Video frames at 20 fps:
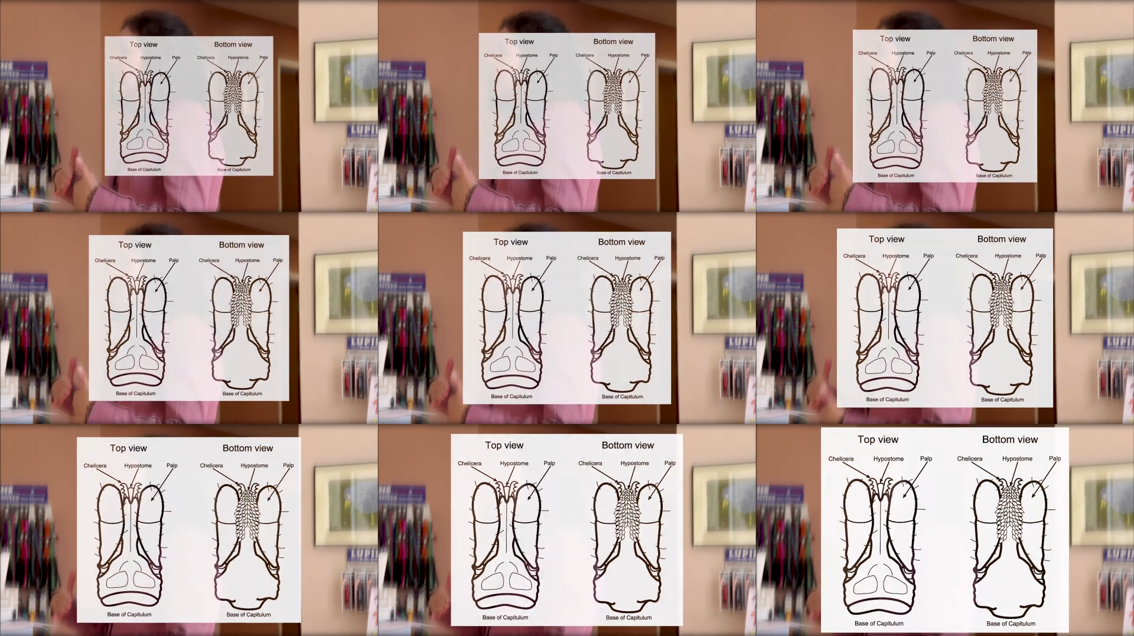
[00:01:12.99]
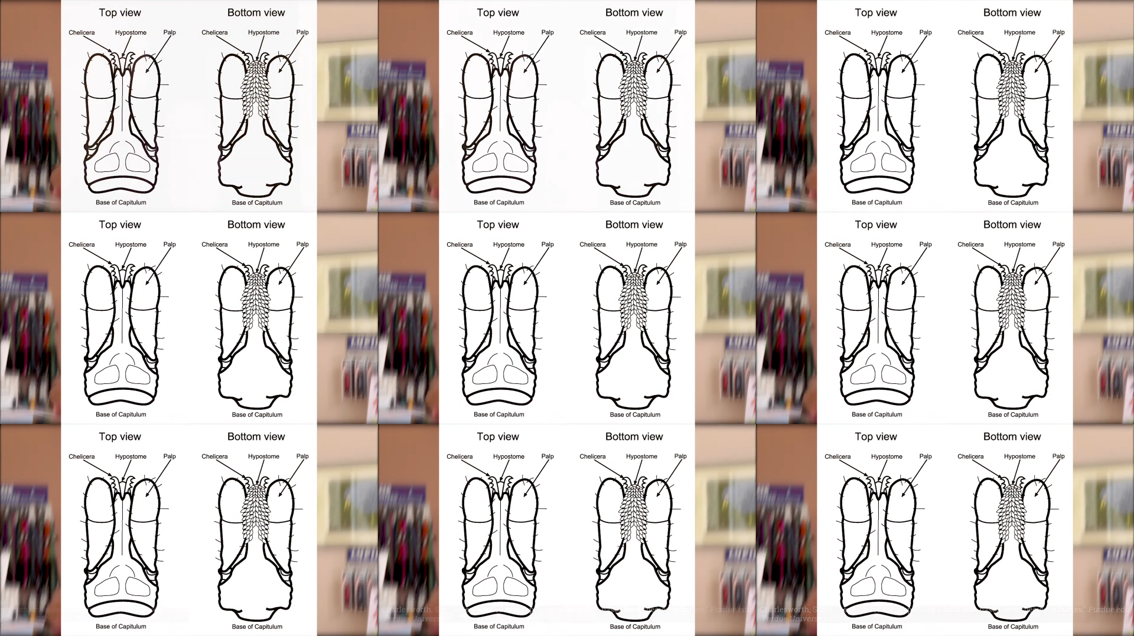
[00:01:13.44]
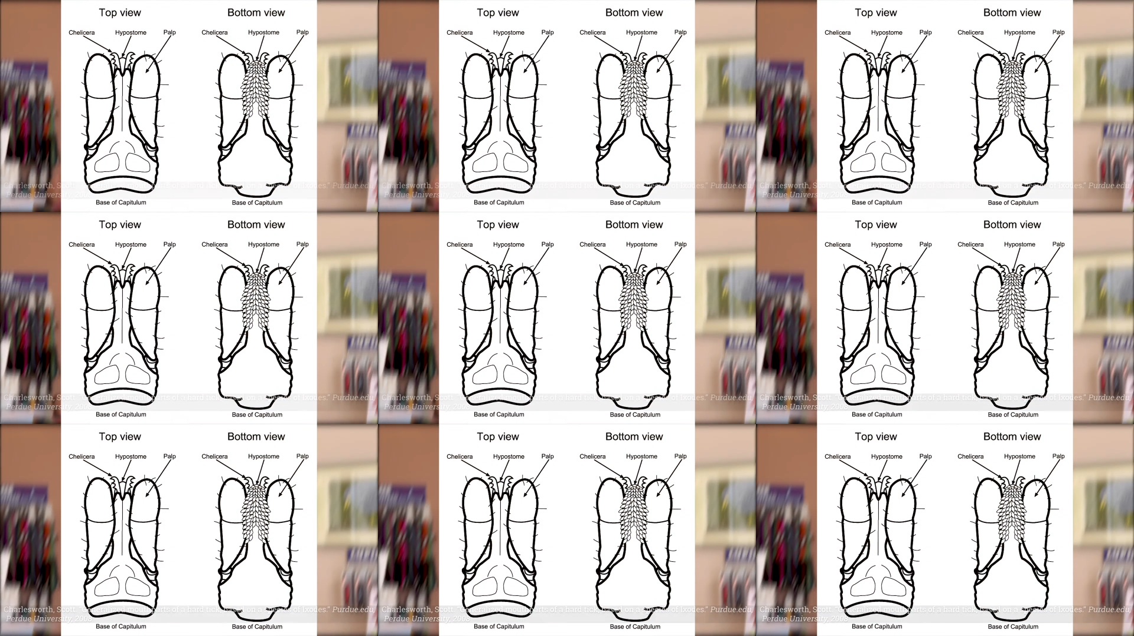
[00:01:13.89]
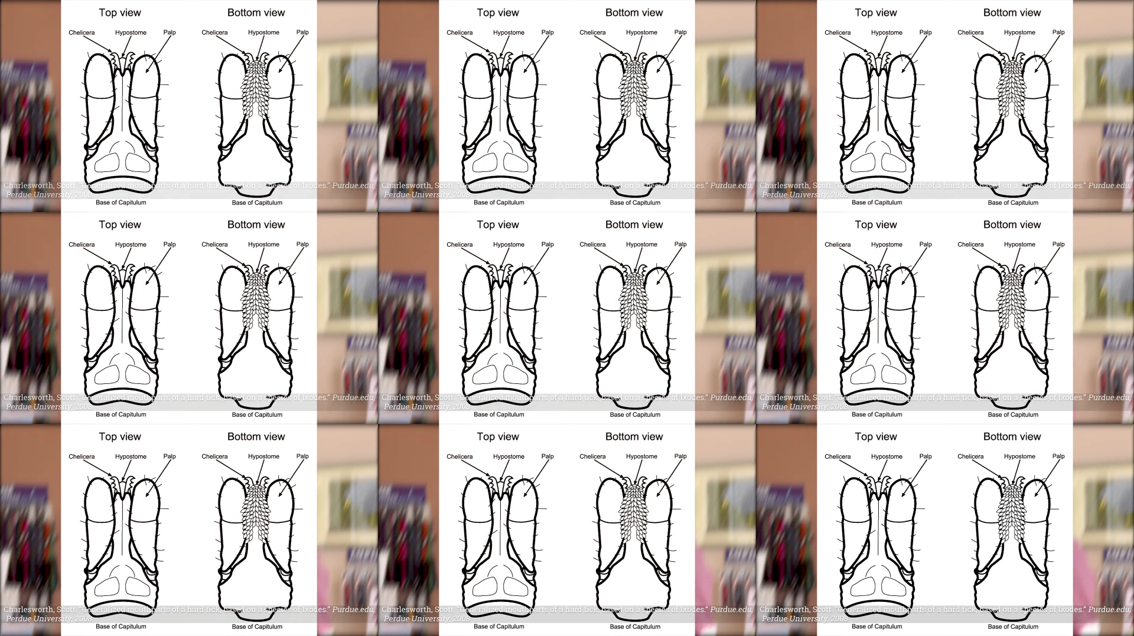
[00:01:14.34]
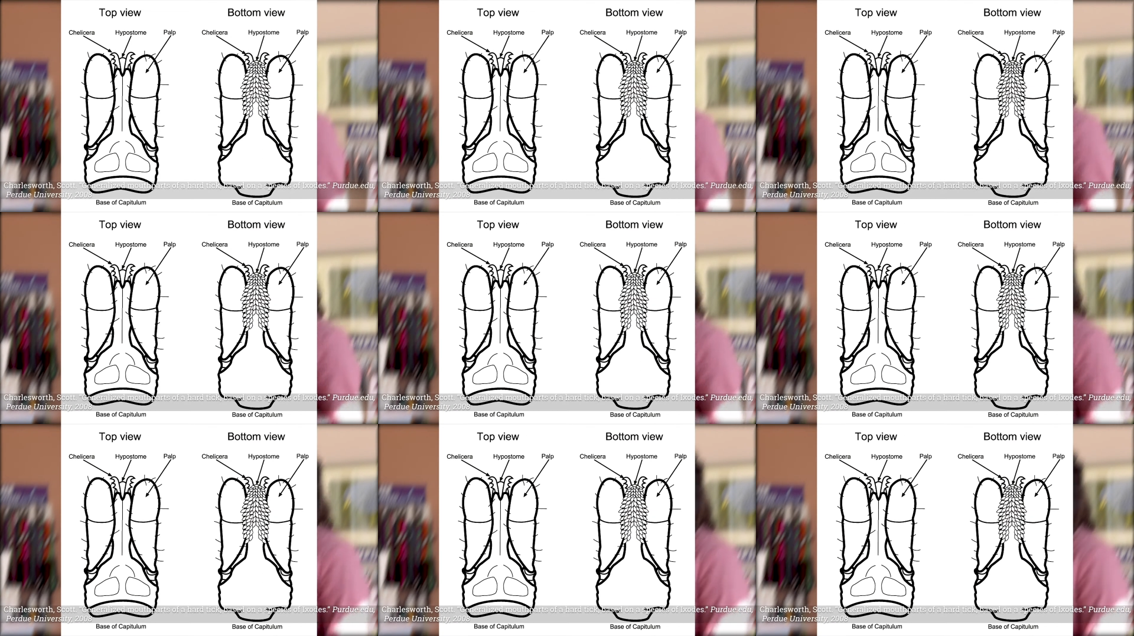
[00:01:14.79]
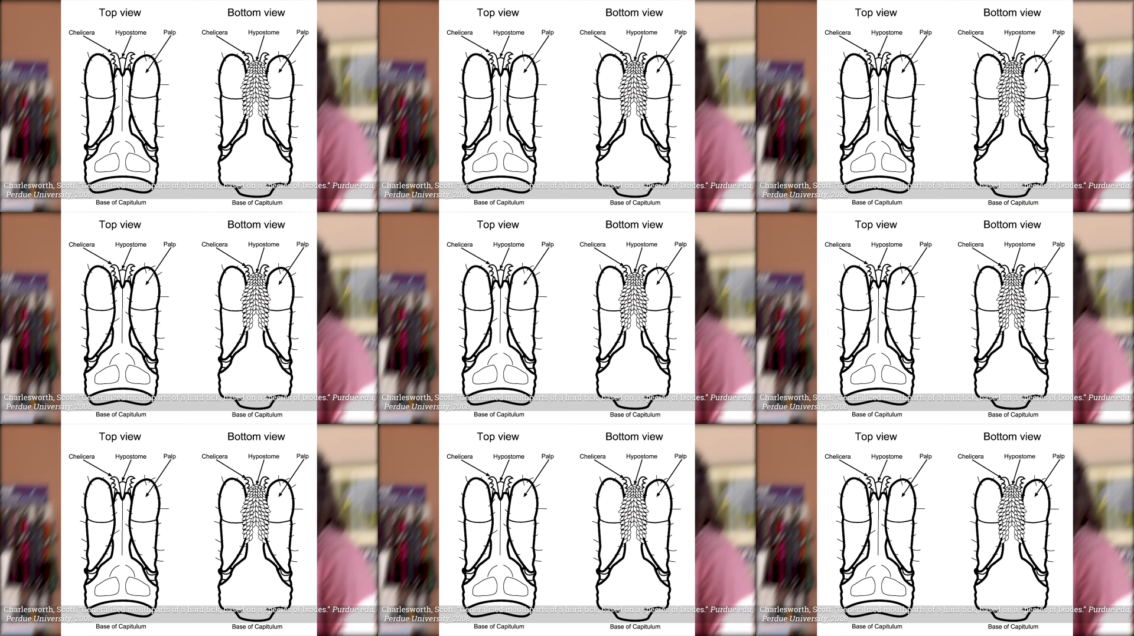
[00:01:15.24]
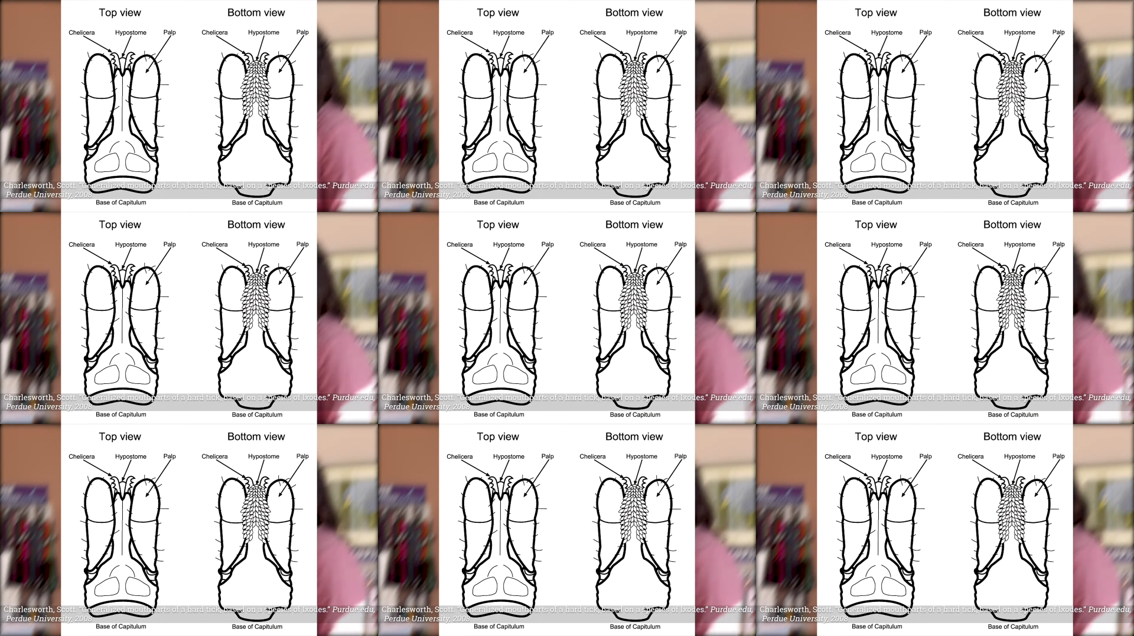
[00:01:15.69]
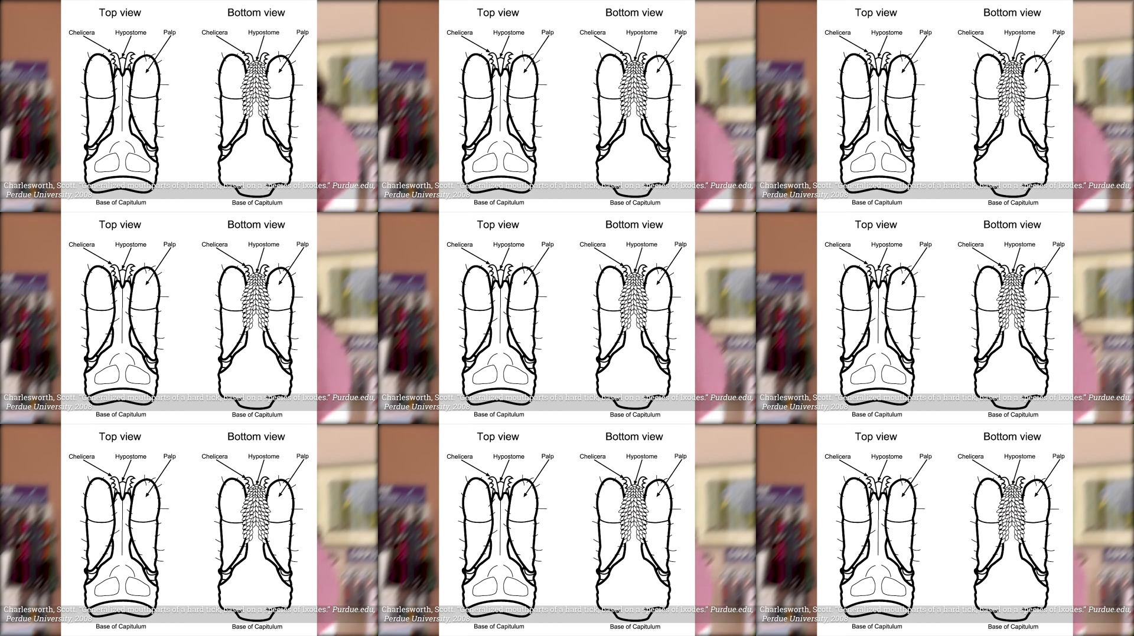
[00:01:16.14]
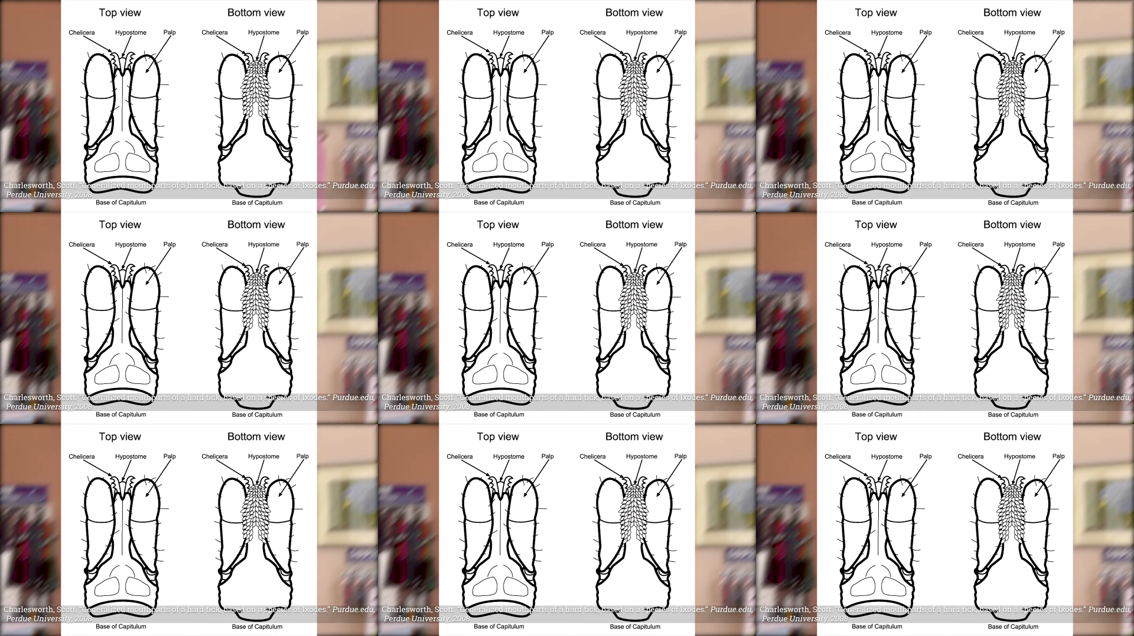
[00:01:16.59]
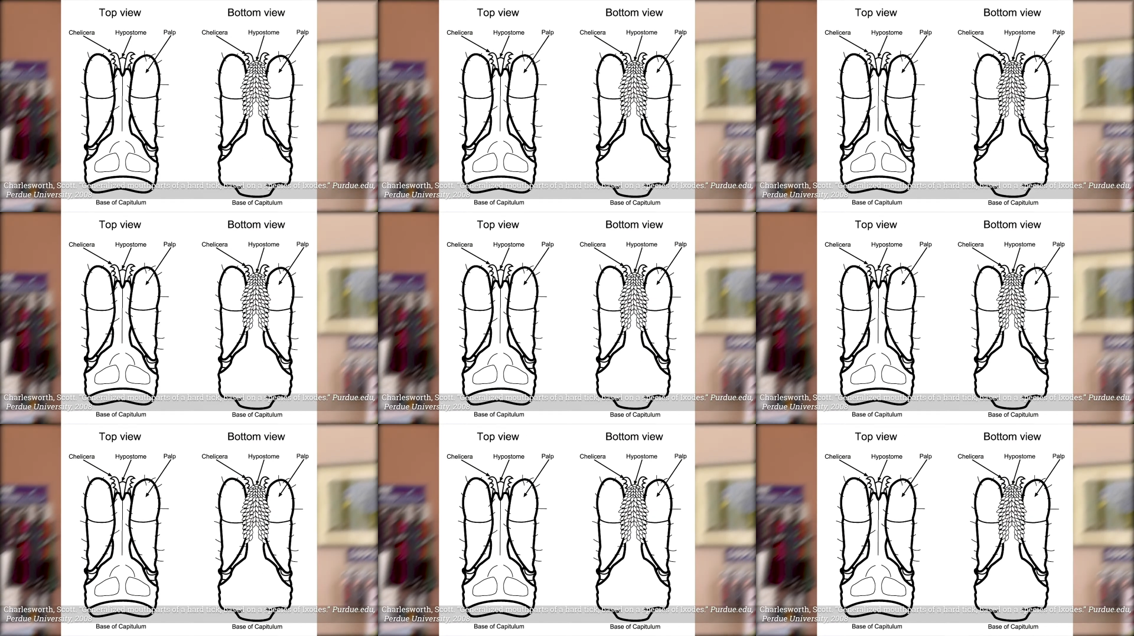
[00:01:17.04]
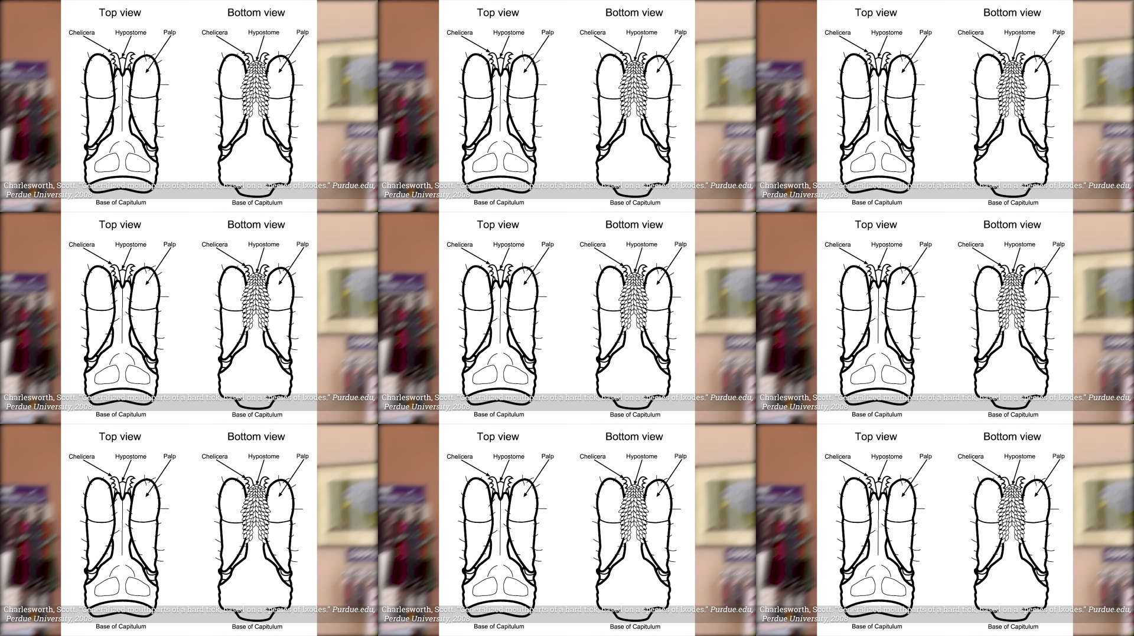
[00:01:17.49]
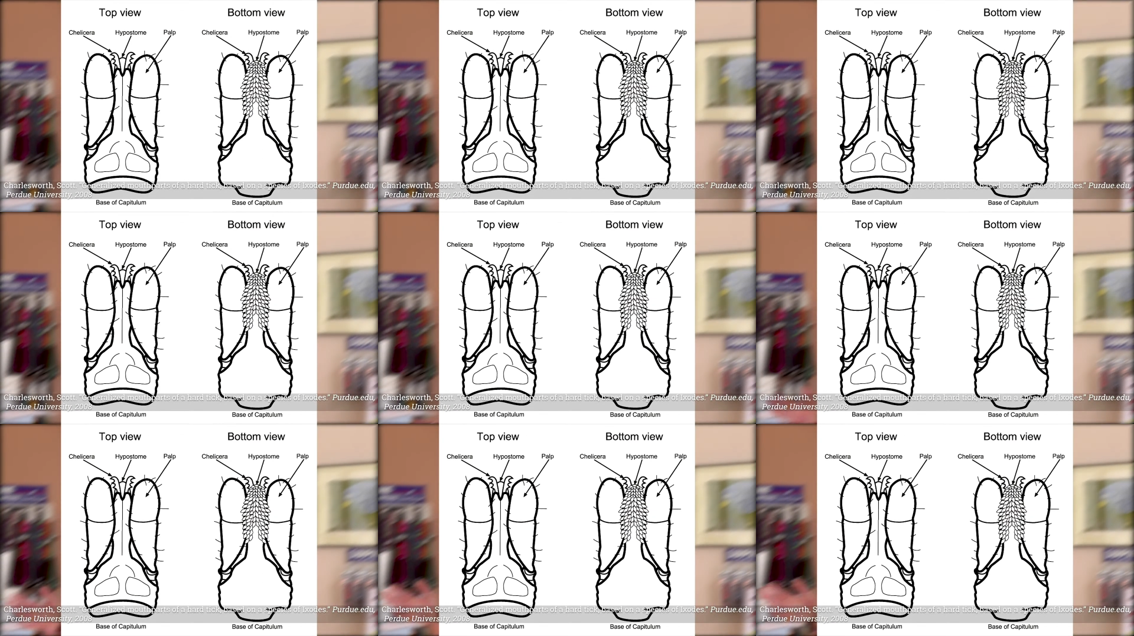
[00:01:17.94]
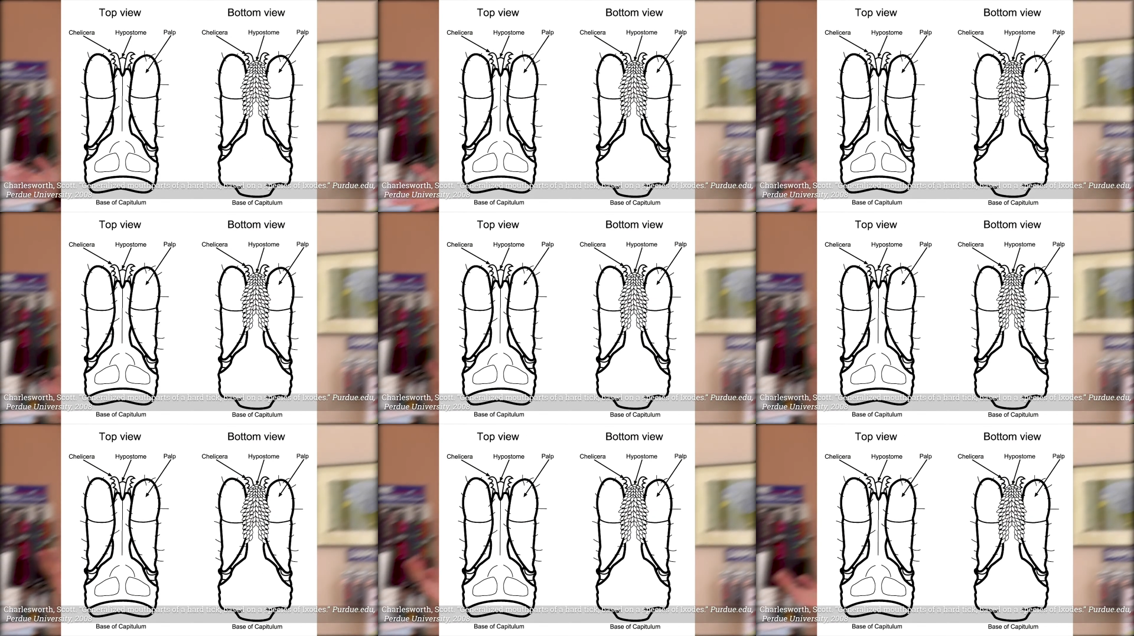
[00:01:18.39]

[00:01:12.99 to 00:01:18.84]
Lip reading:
[unreadable: no face in view]